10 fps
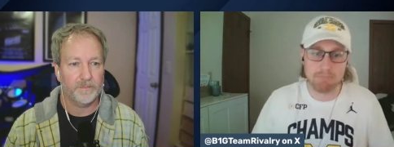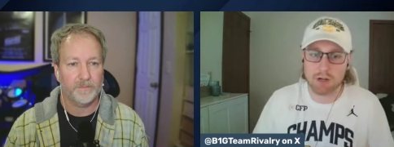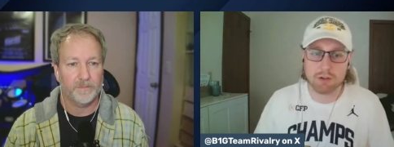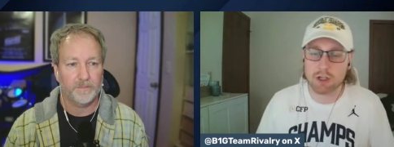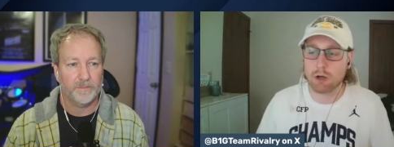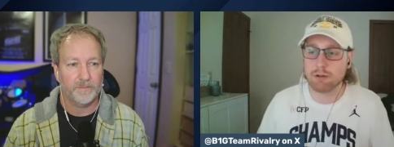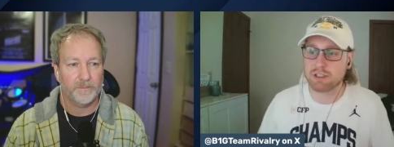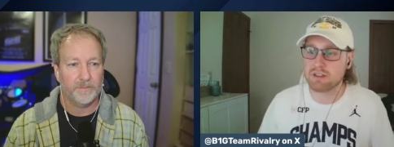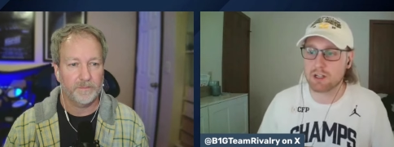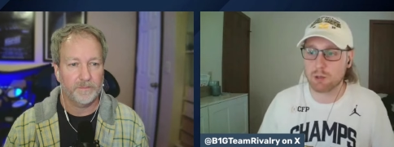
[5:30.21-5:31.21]
Speaker 1: other
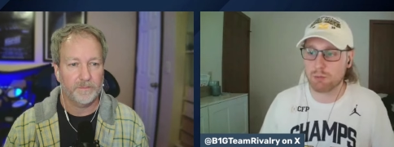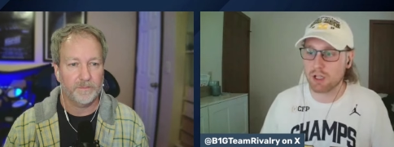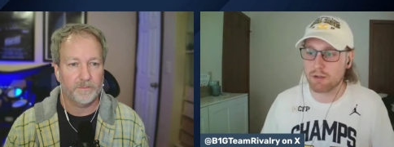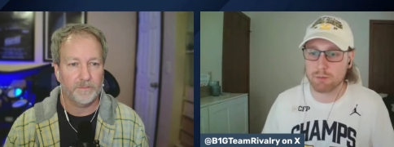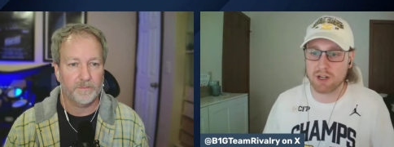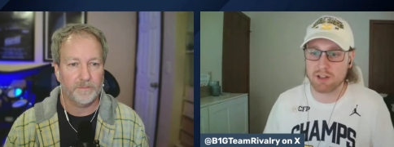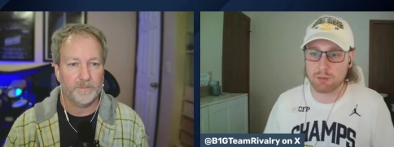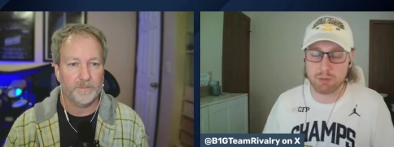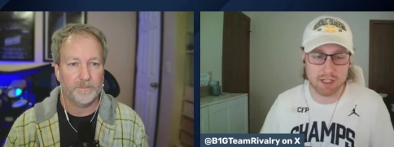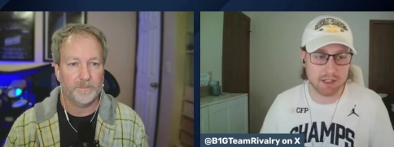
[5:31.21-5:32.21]
coaches that are beloved by
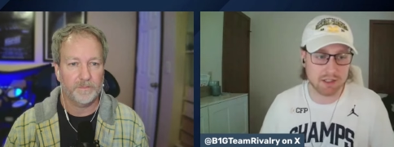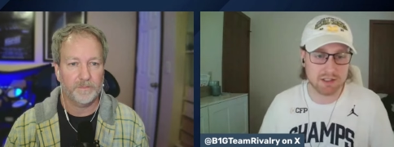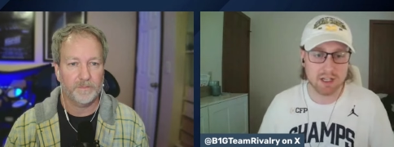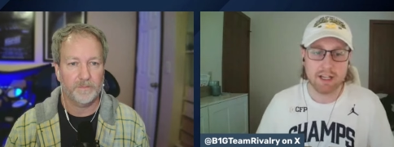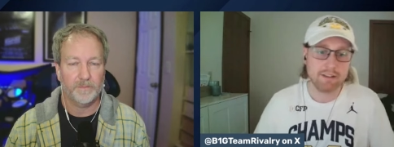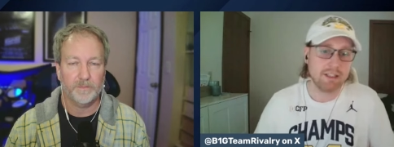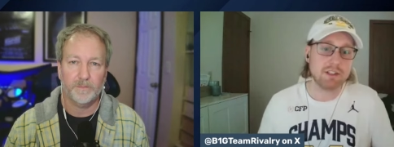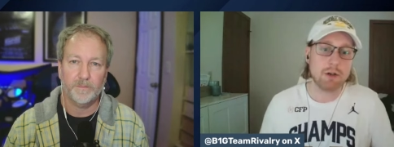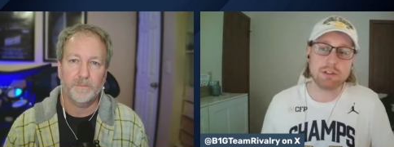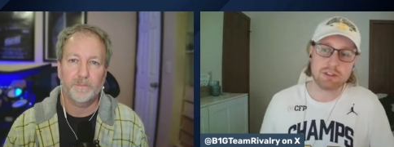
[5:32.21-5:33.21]
their players,
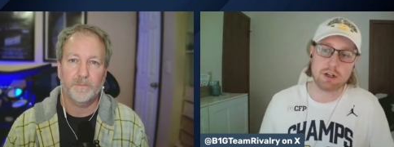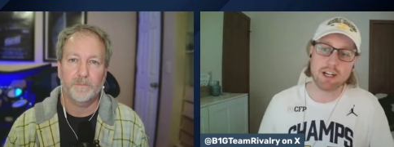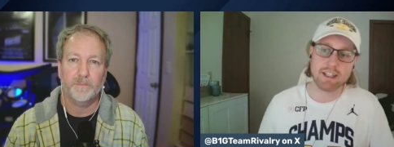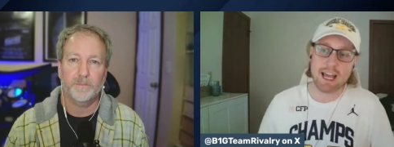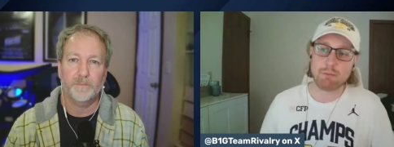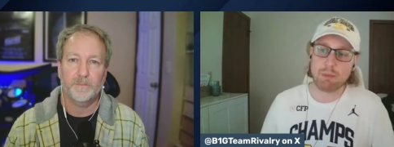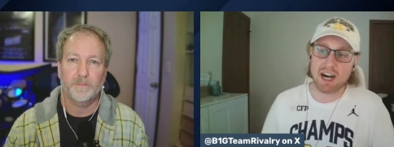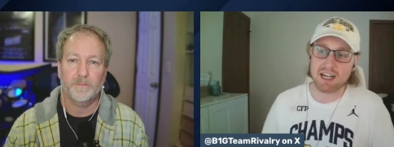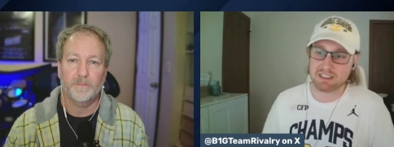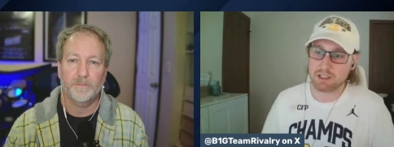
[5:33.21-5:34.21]
these coaches are a net
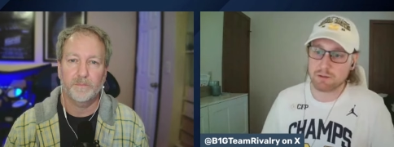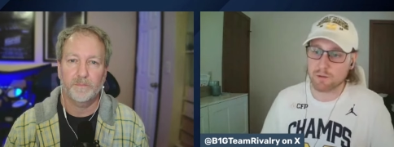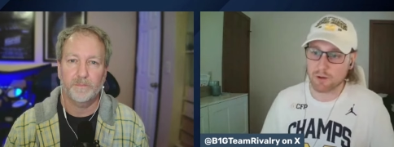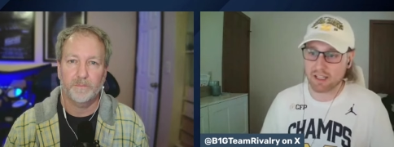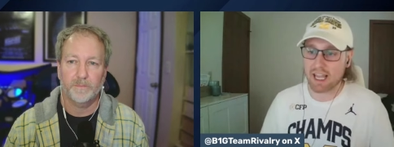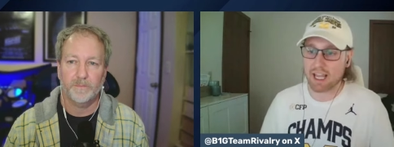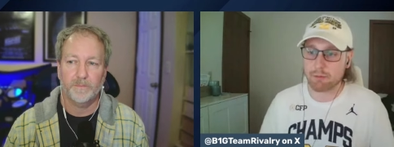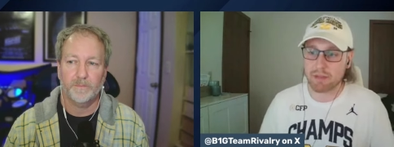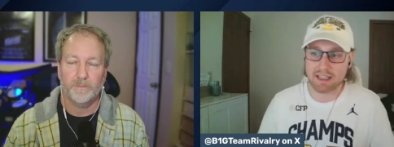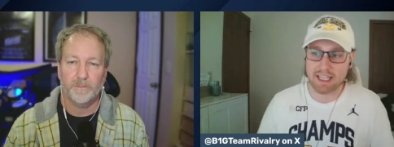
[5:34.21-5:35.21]
positive for the
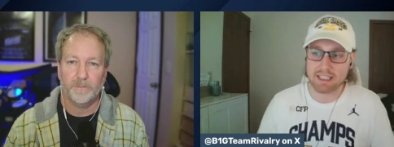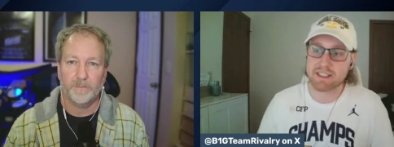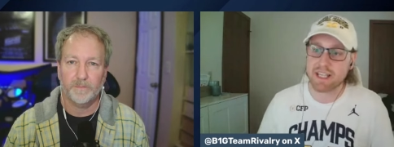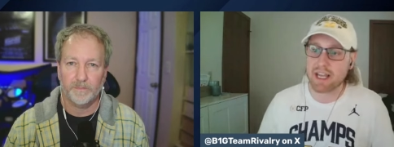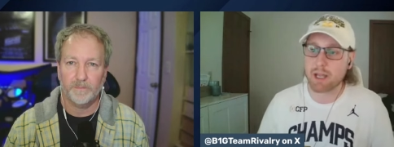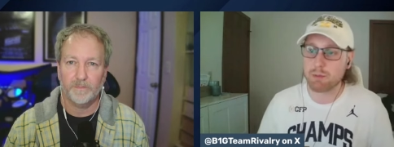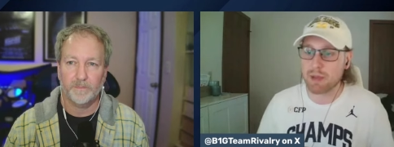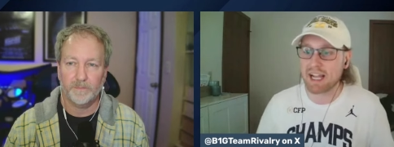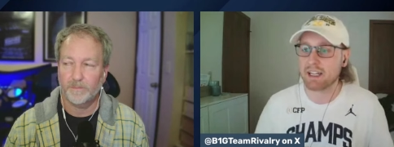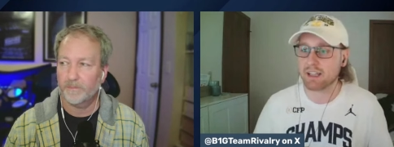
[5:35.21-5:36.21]
game. And the
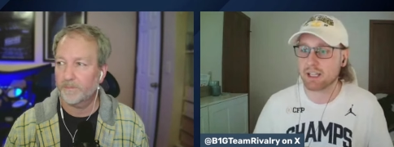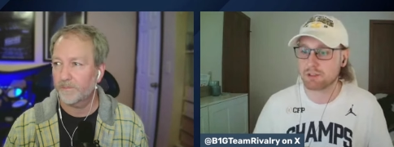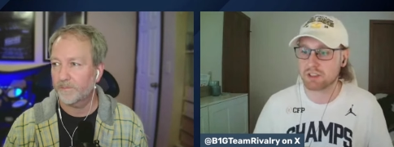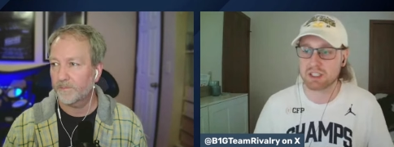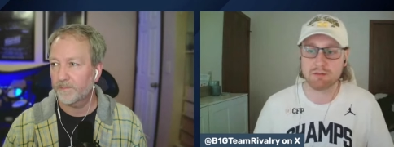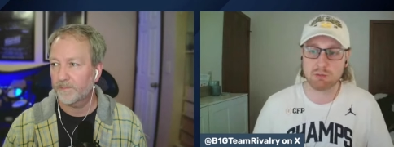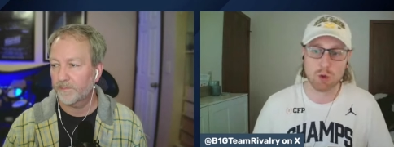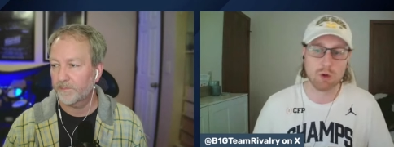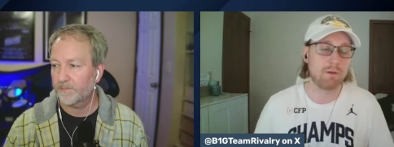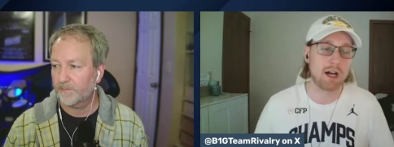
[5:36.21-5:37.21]
NCAA banning them just gives
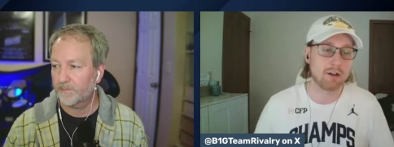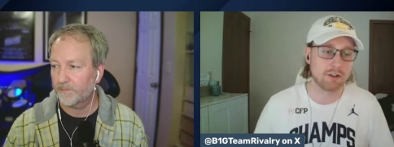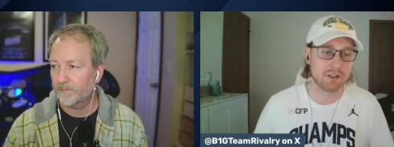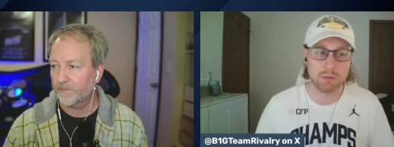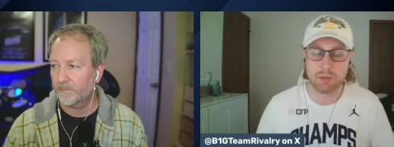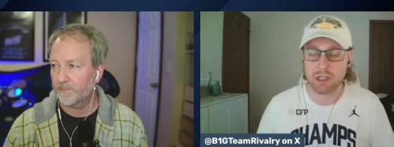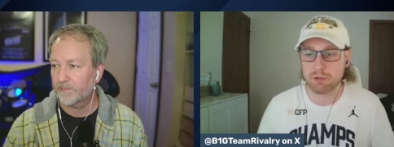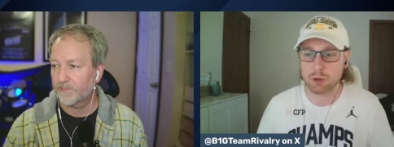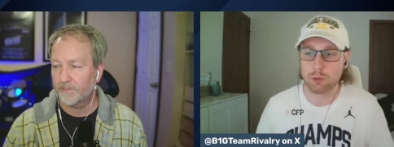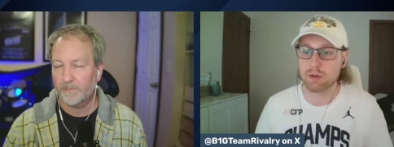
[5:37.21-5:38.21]
more fodder to the
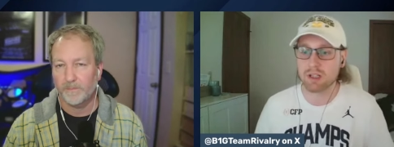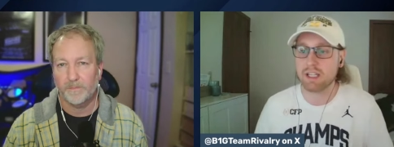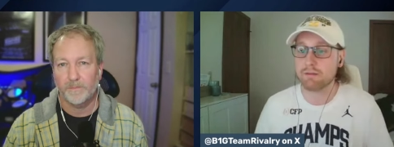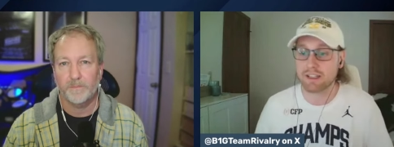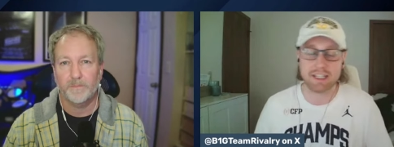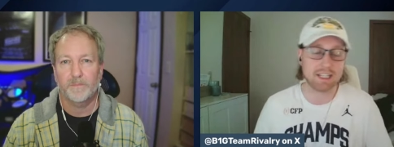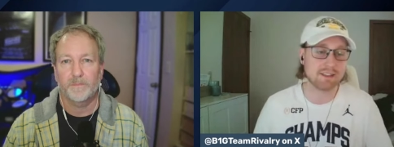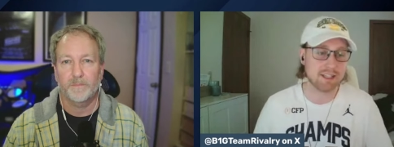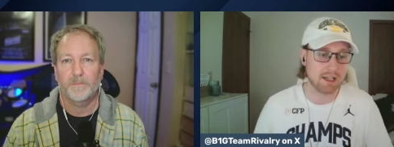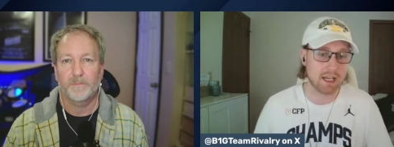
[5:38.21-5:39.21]
people who believe that the
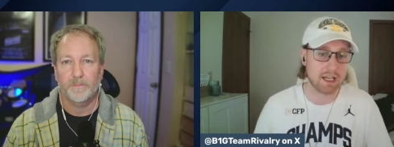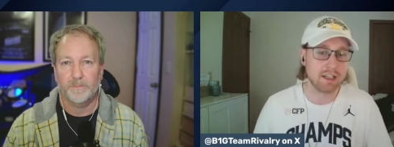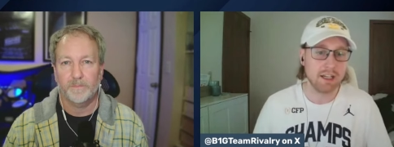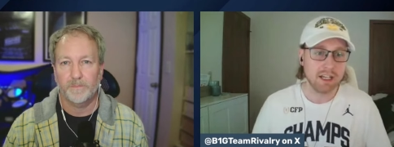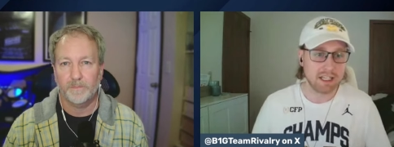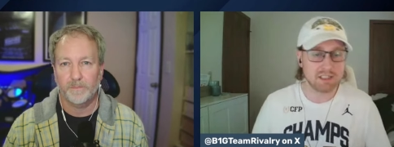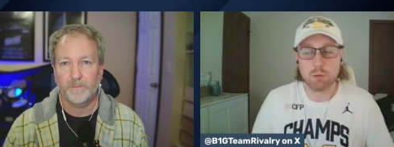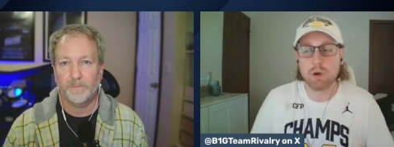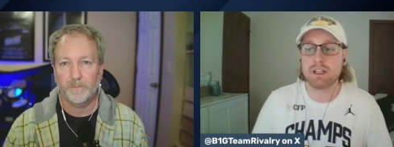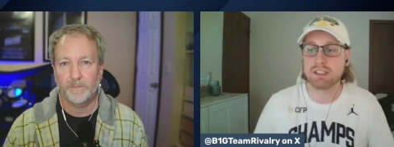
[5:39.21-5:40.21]
NCAA
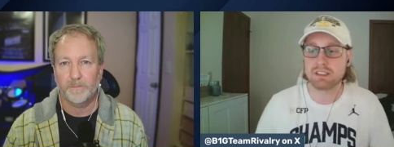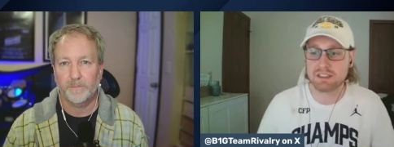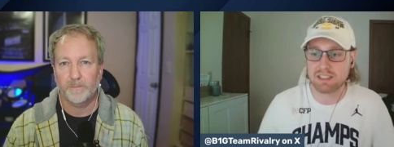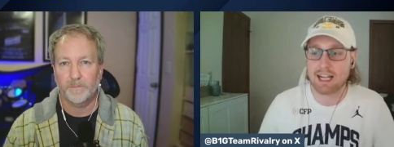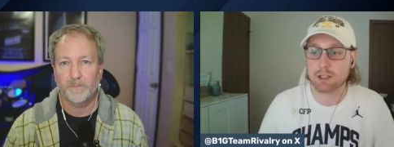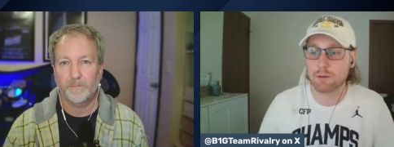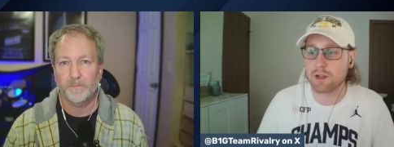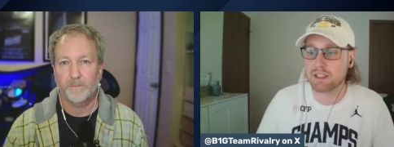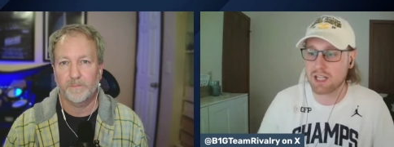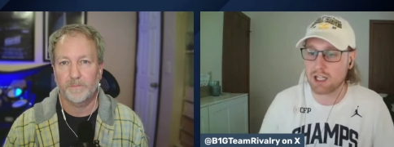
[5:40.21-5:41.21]
is willing to
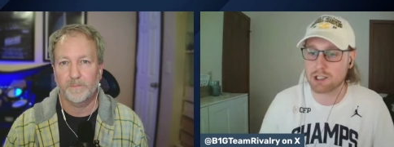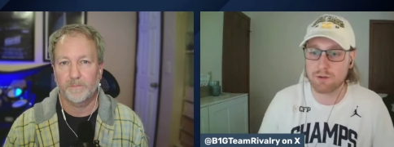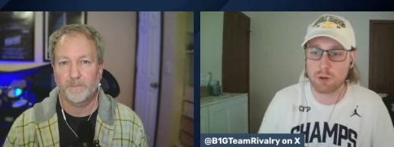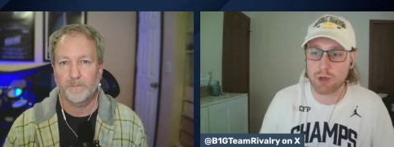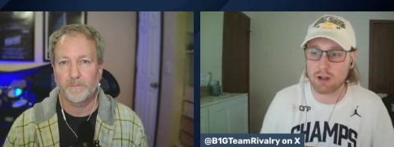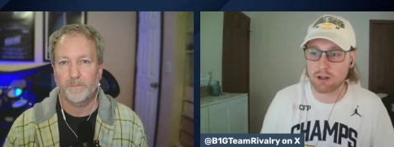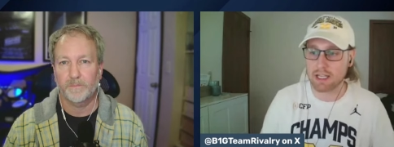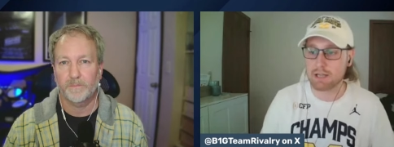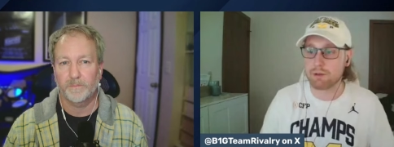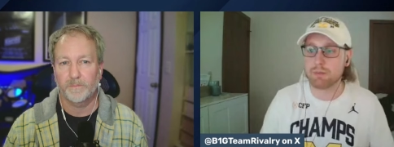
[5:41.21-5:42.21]
sacrifice college
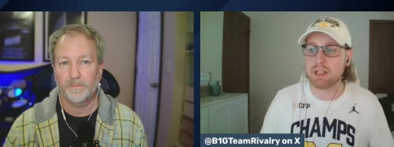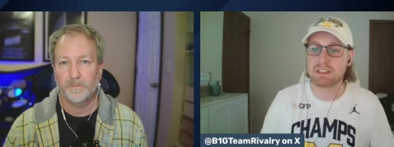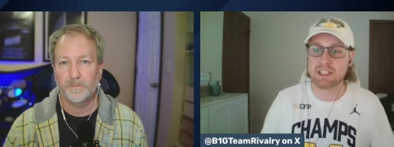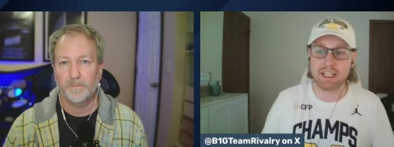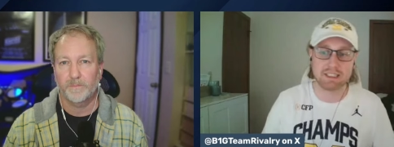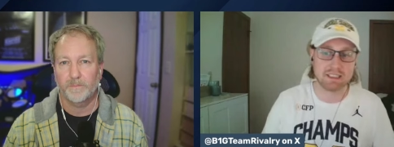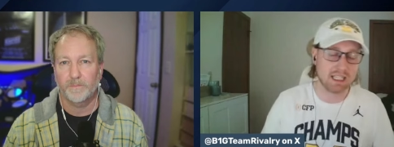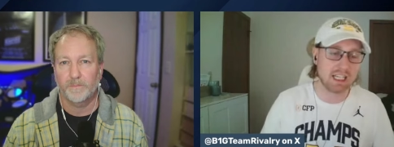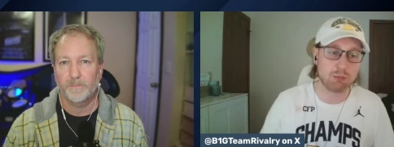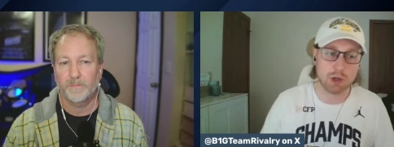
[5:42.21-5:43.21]
football if it means they get
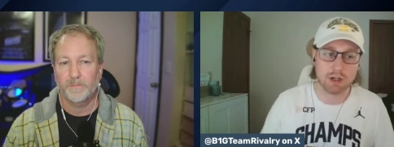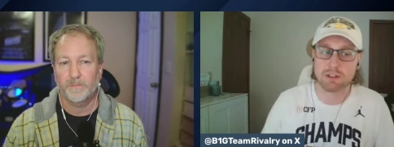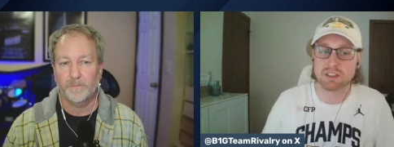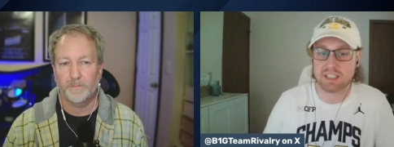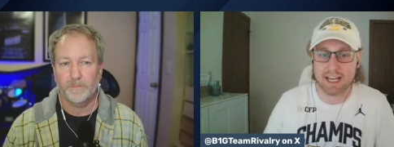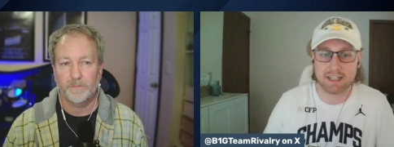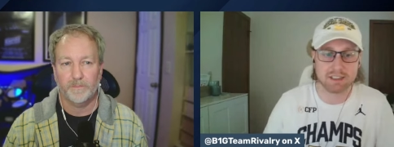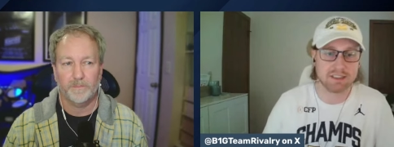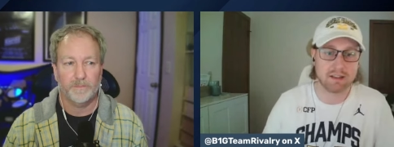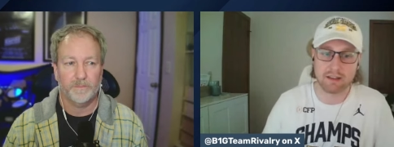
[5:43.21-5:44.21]
to keep whatever
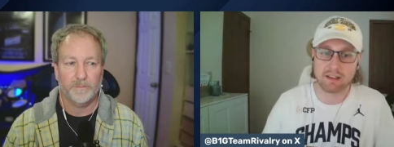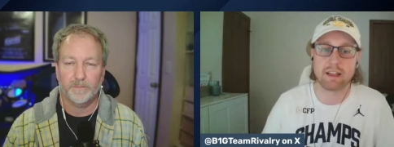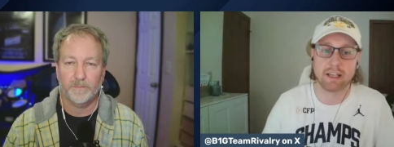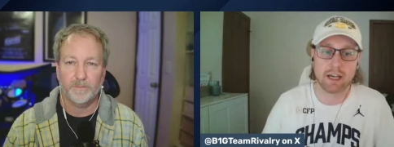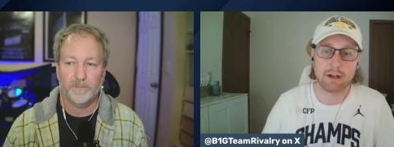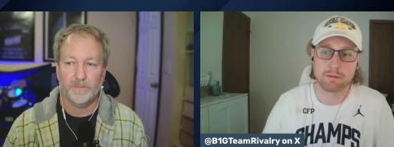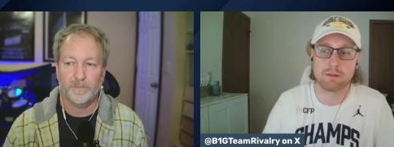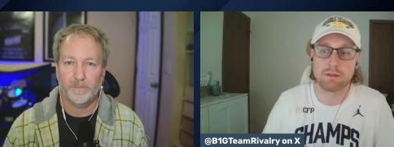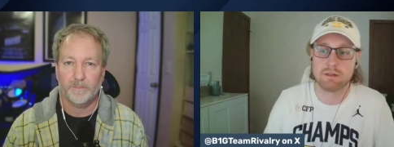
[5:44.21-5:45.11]
status they think they have.